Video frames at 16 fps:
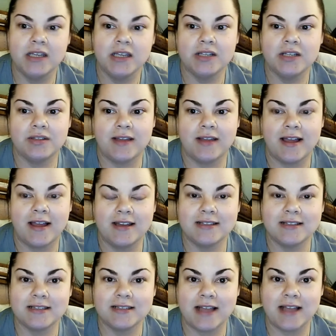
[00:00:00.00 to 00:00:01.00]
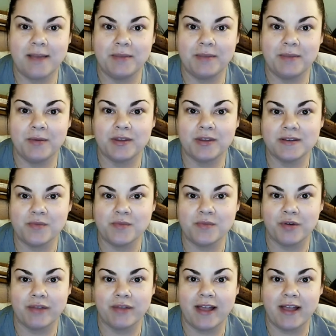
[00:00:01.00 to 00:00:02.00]
So that kind of slapped me with some more
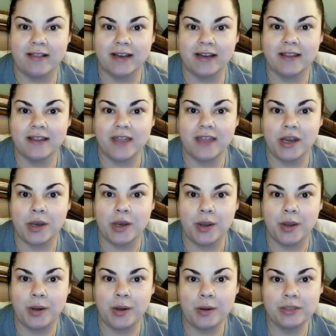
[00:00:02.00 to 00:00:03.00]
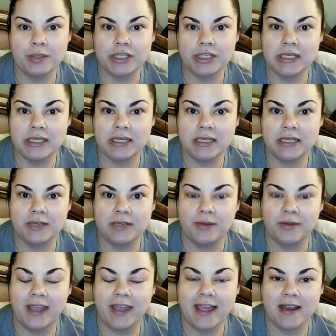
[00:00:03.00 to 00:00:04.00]
reality that no, Janine, you
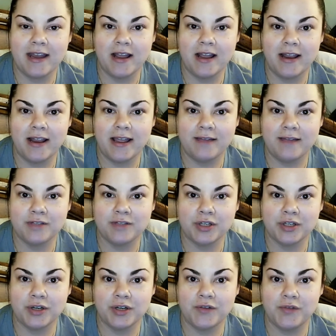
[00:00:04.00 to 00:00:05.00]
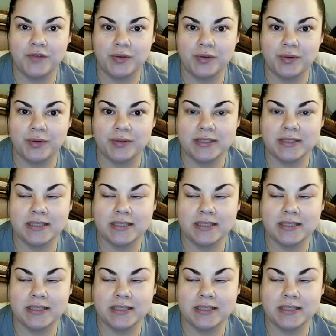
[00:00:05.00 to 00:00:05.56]
cannot have sugared foods.